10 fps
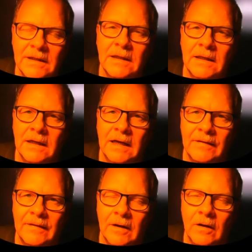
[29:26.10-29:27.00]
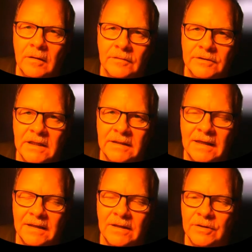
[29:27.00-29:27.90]
And then all of a sudden I
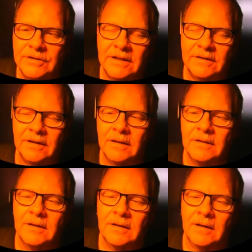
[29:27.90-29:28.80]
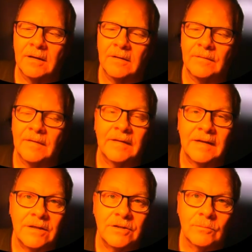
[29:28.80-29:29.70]
noticed that the
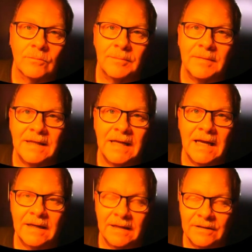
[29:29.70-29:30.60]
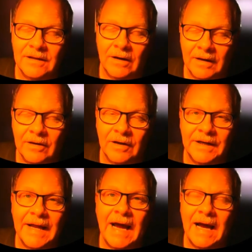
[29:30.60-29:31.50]
engine would be dead. I'd hear it
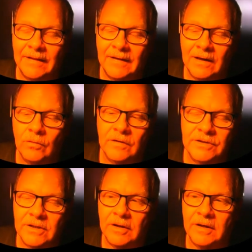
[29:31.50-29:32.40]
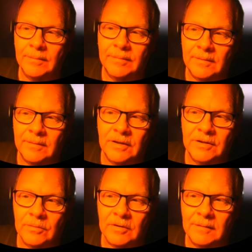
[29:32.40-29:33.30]
die, and then I'd go over and start it up and the pressure would
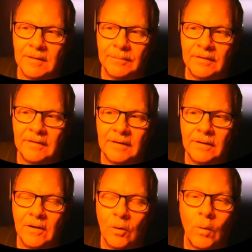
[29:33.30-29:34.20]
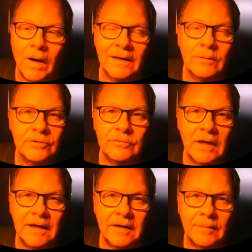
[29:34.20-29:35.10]
come up, and then while it was running,
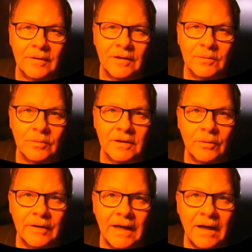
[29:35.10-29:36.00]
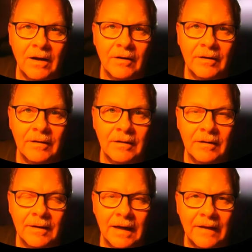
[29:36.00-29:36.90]
the pressure would go down.
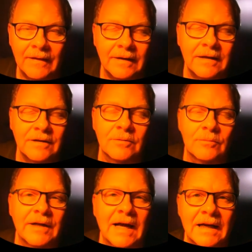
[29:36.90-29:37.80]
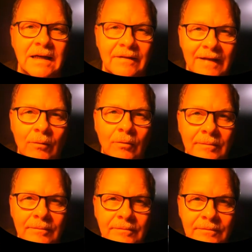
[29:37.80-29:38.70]
And then the engine would die again. That would
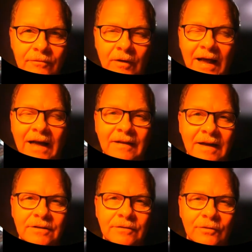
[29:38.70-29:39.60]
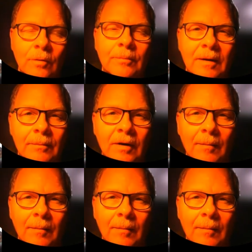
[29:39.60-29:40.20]
flag that as a fuel pump problem.